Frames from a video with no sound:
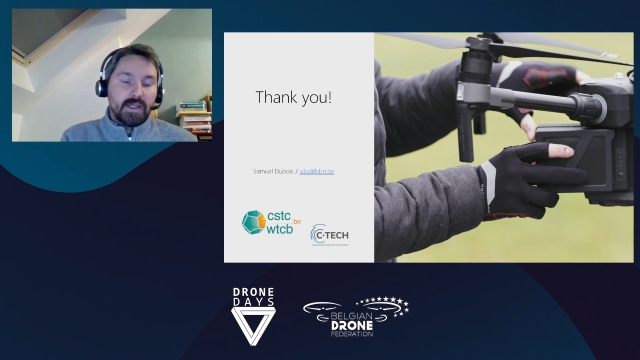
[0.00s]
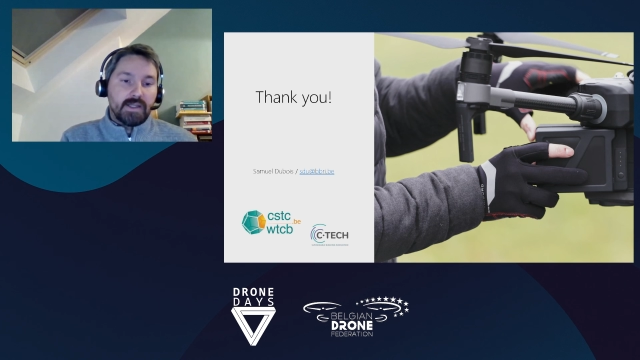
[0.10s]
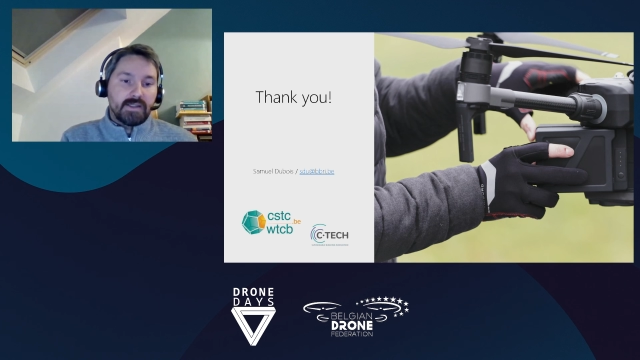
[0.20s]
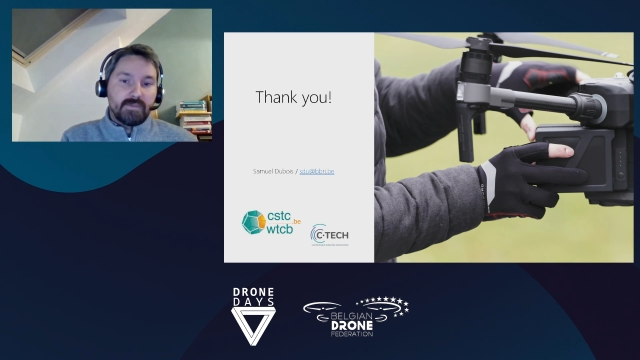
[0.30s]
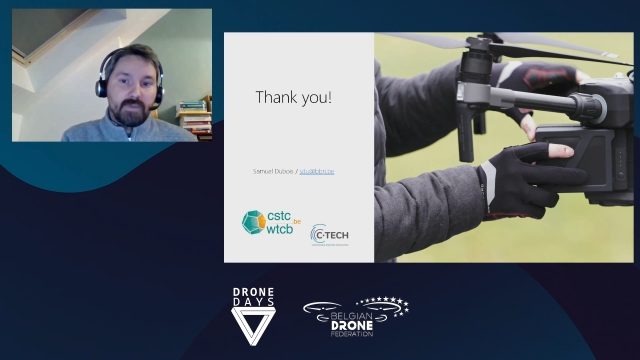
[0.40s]

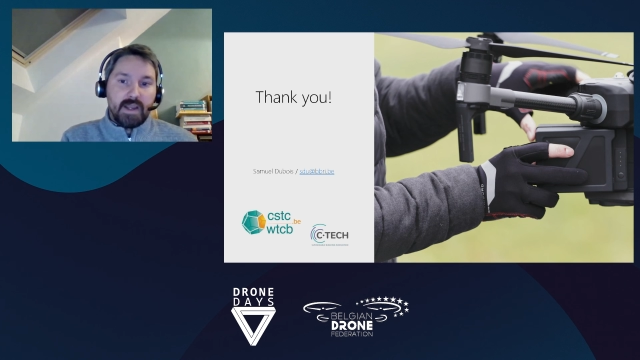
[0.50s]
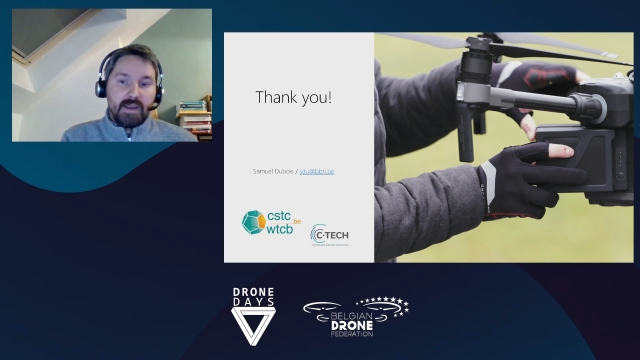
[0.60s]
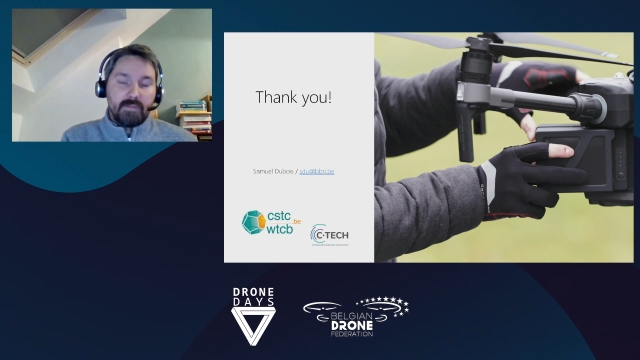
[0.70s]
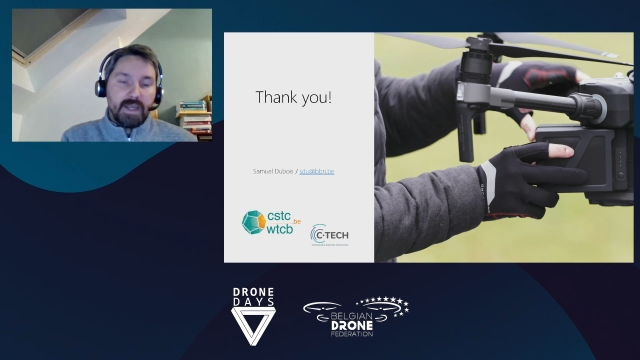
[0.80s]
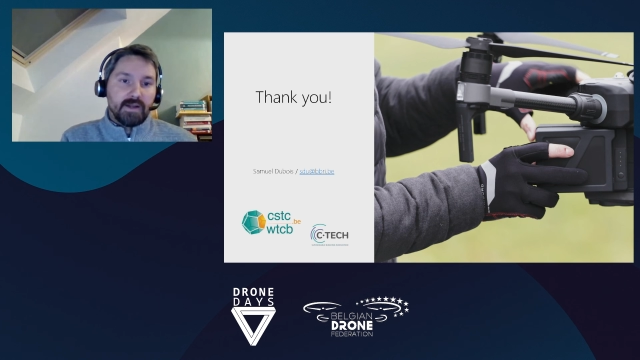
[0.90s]
at
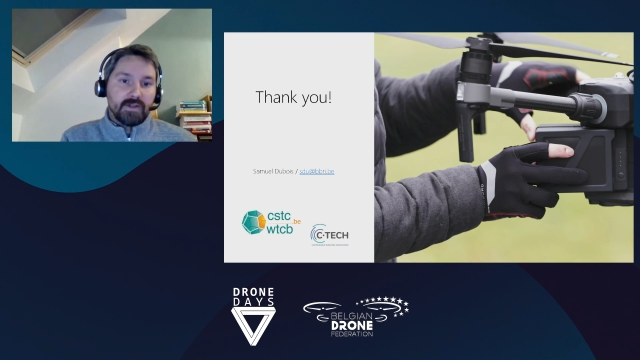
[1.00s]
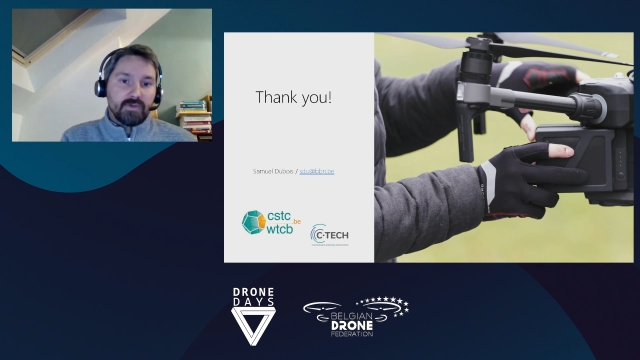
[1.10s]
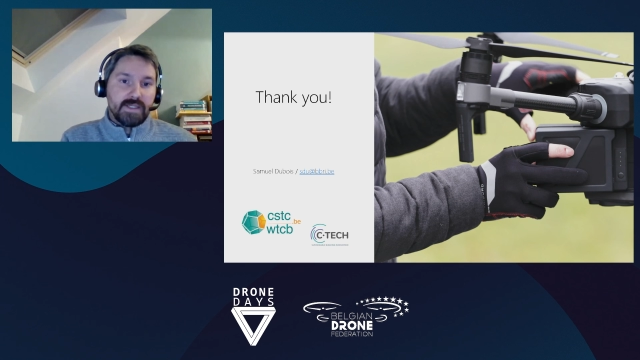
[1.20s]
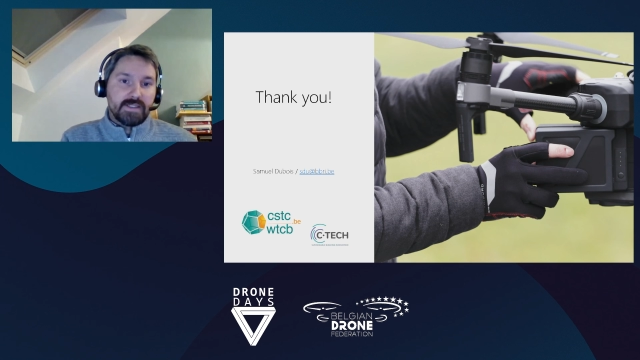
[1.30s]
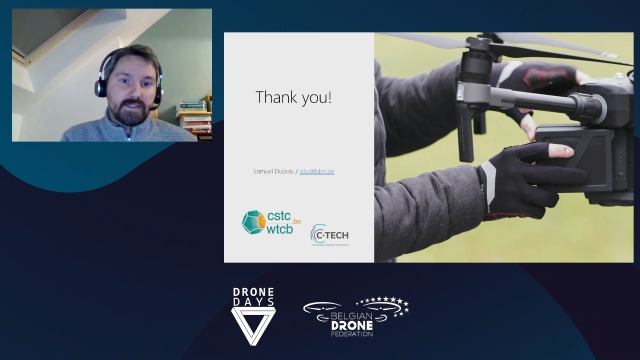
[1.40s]
my mail
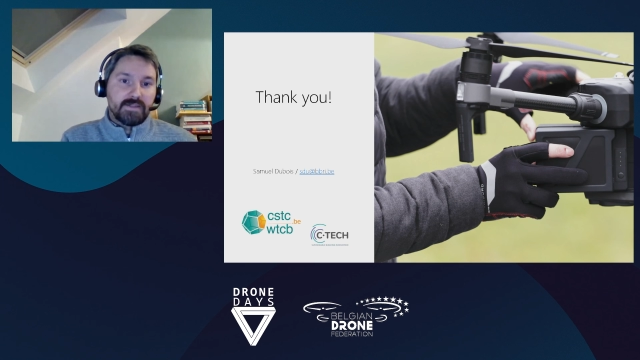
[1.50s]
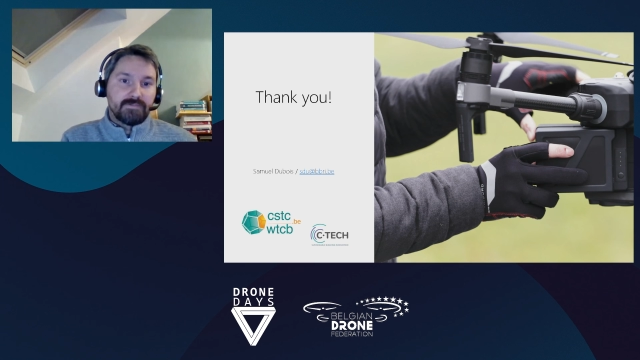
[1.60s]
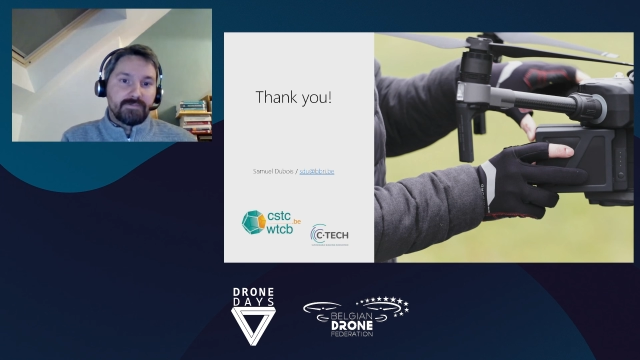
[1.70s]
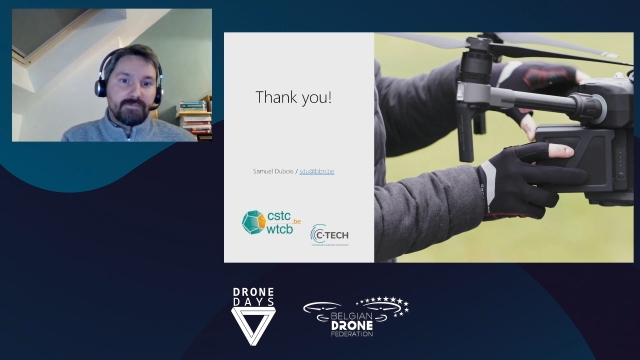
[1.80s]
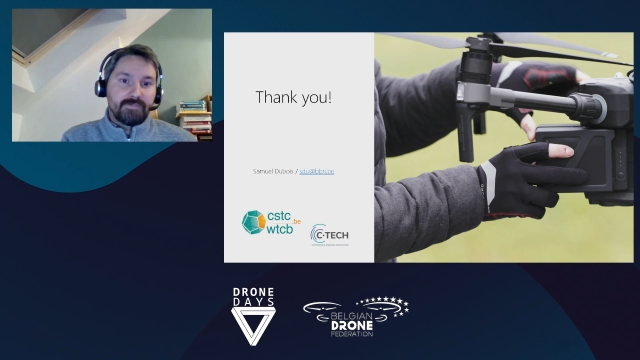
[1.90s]
address.
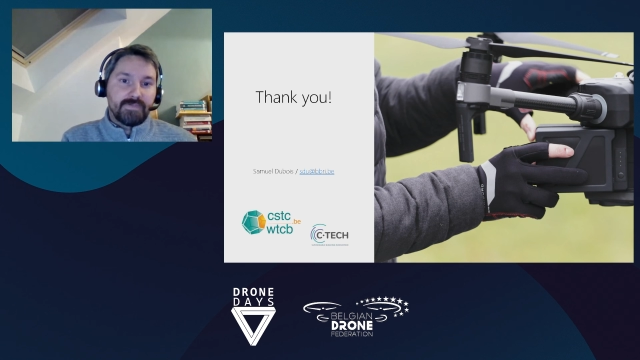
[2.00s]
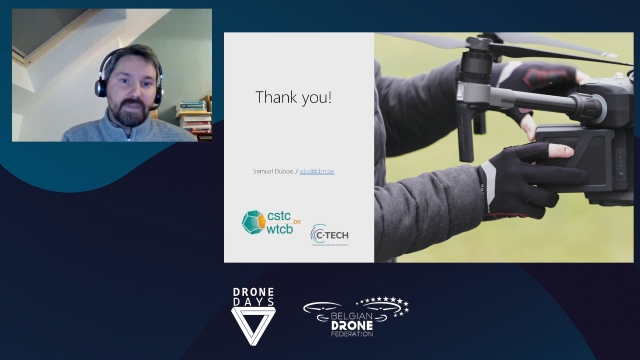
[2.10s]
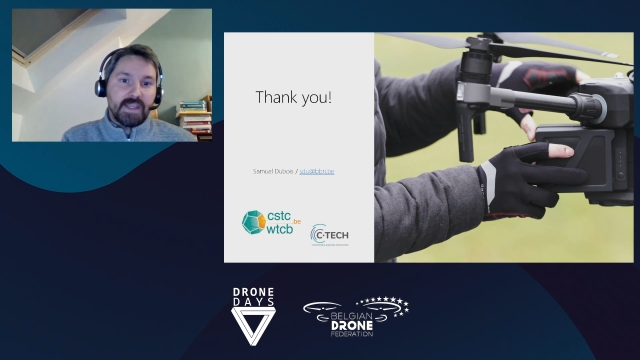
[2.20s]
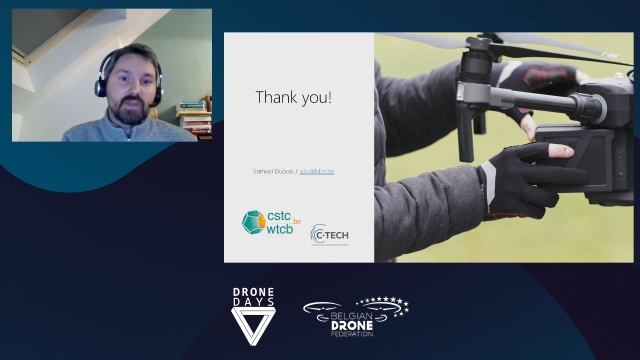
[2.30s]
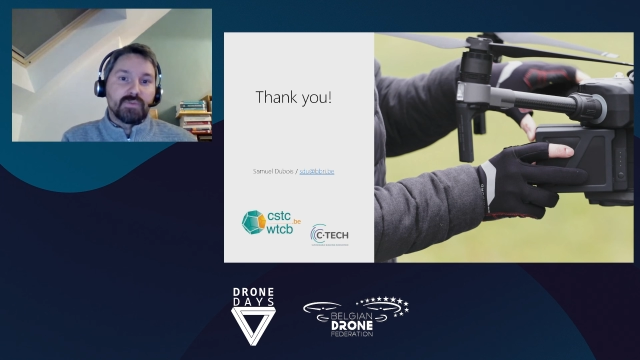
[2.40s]

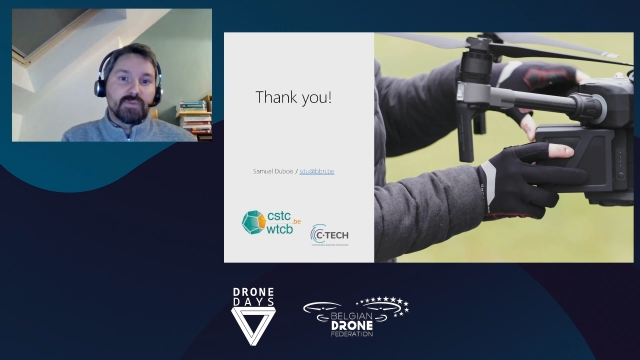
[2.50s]
Thank you.